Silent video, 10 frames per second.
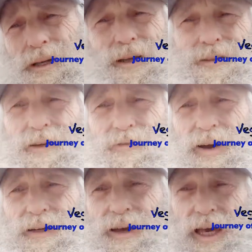doesn't
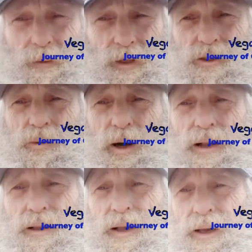affect animals.
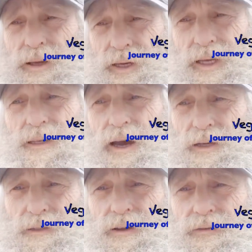Well, it
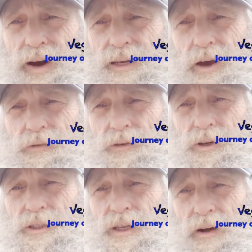does, and find out for
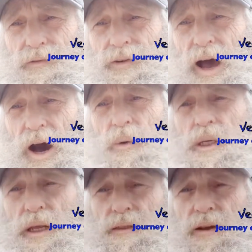yourself how
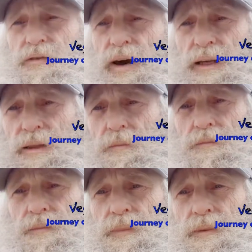it does affect them.
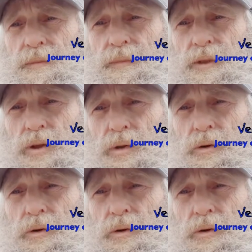Do the